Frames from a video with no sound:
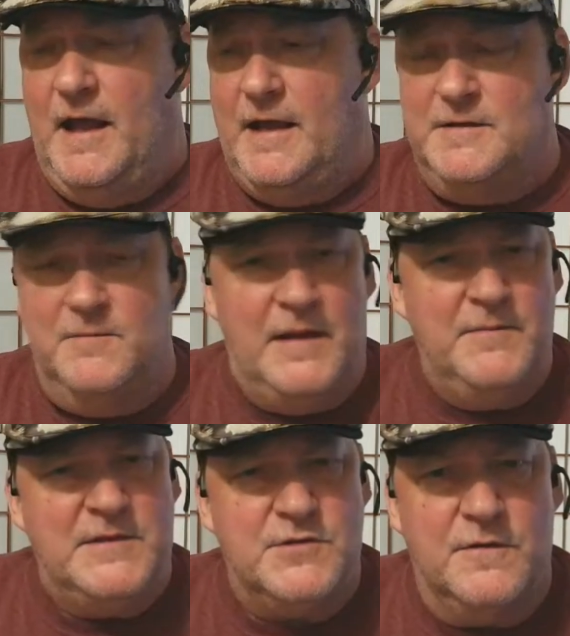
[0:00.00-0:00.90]
And it
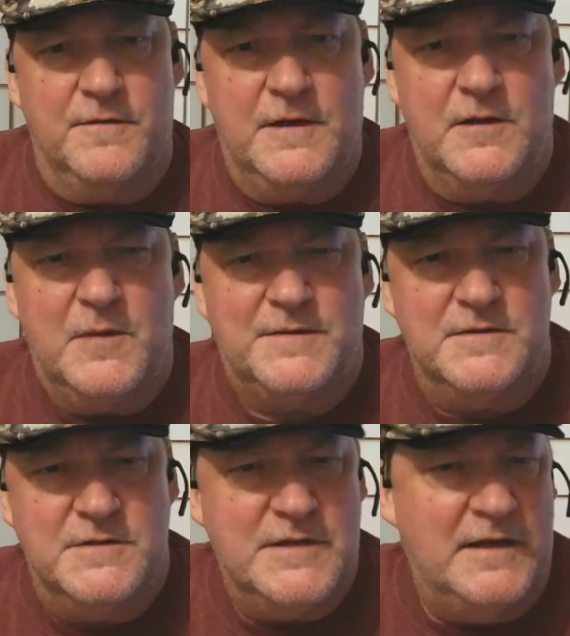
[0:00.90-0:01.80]
made me start thinking about
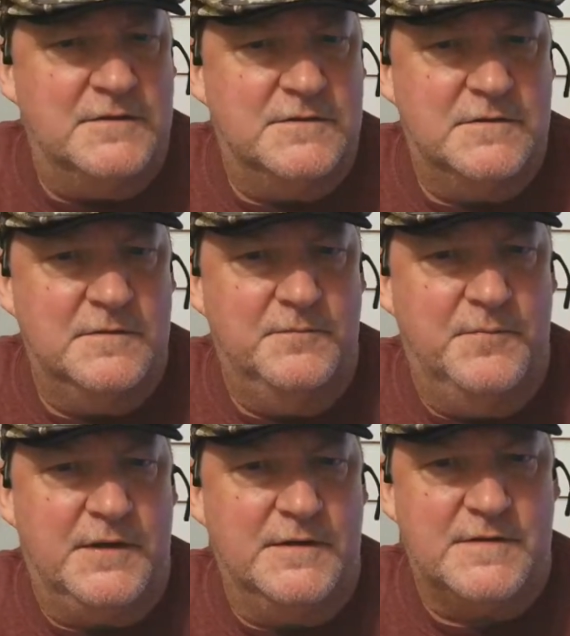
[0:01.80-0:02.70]
the dates
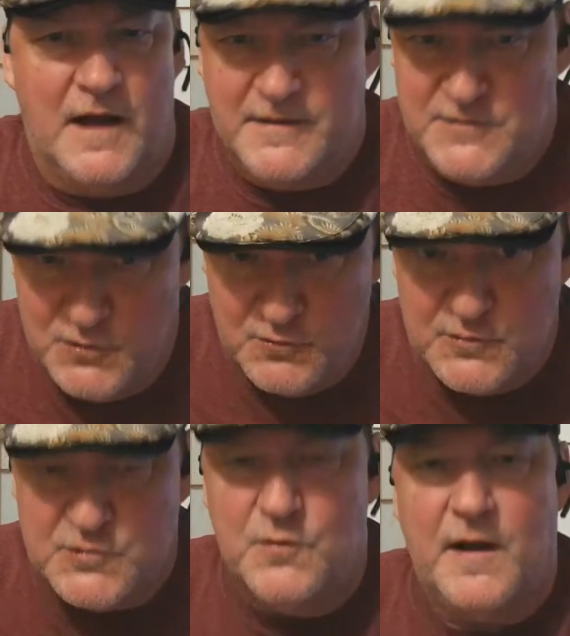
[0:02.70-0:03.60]
because I too
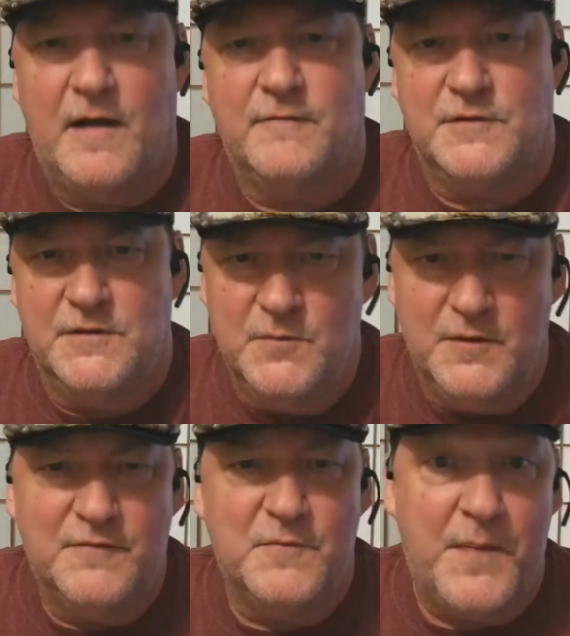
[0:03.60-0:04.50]
do have a little
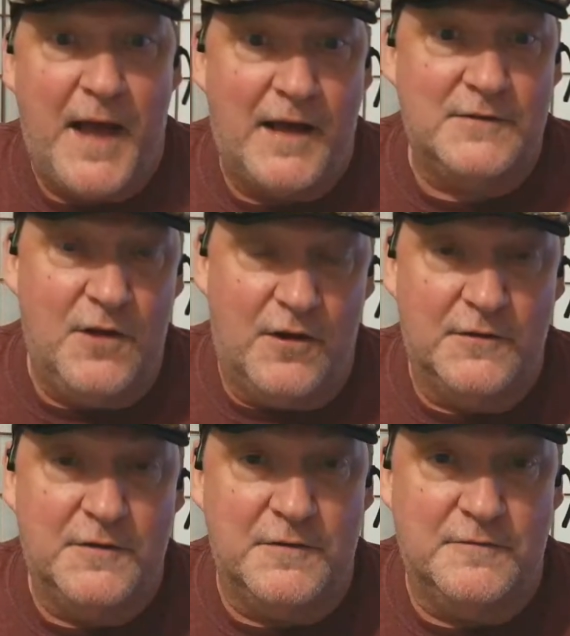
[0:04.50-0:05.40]
bit of a
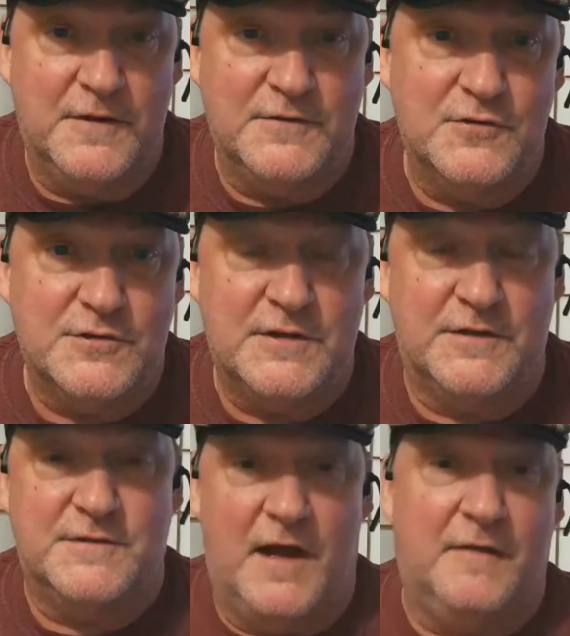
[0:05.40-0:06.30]
backlog of
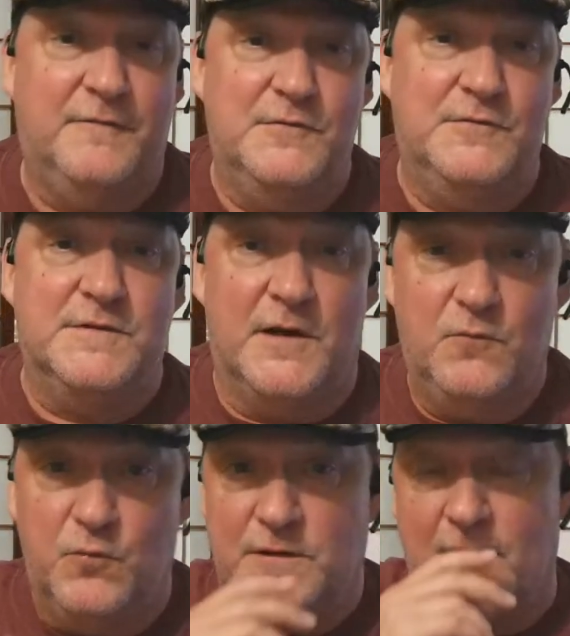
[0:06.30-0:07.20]
interesting snack foods that I
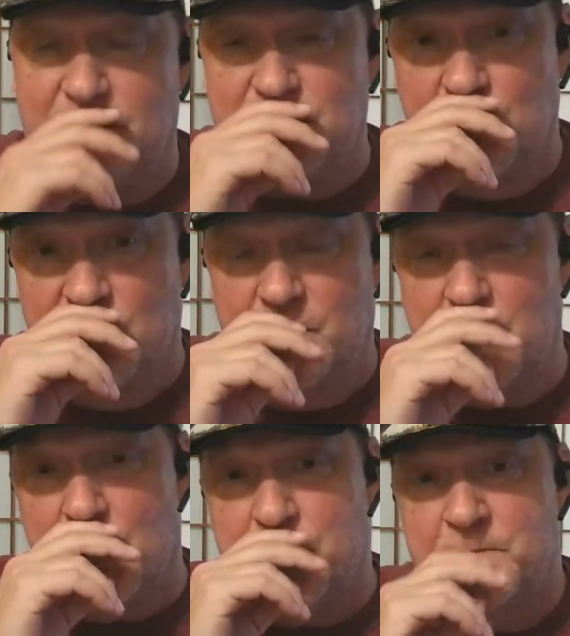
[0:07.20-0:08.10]
would like to
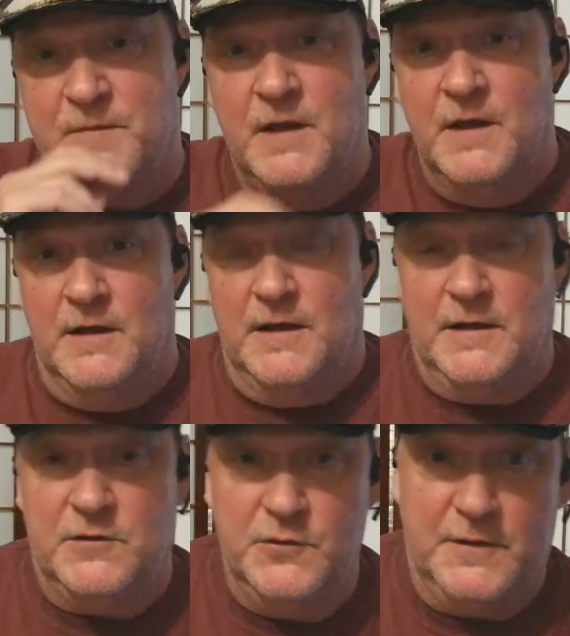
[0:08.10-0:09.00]
review,
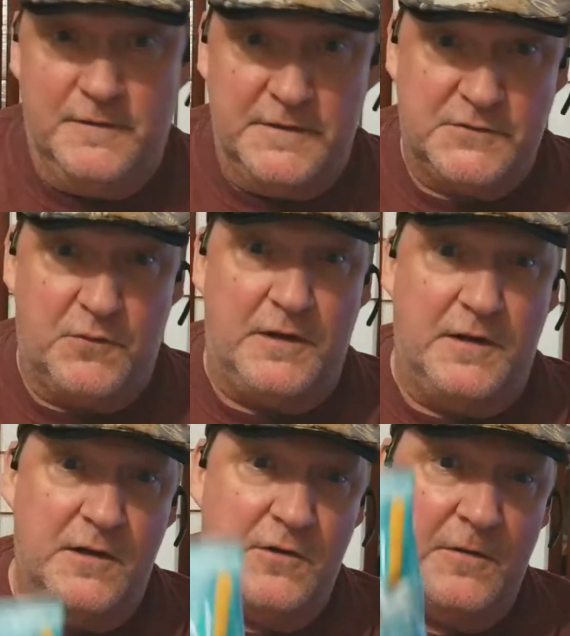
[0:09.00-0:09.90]
including this right
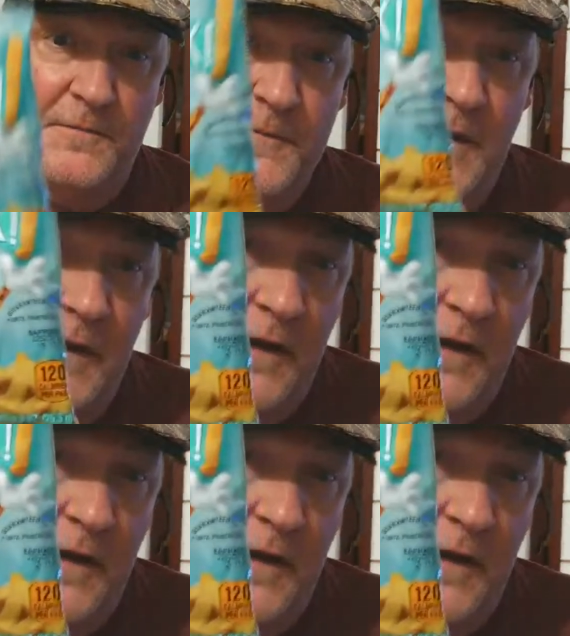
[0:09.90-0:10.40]
here,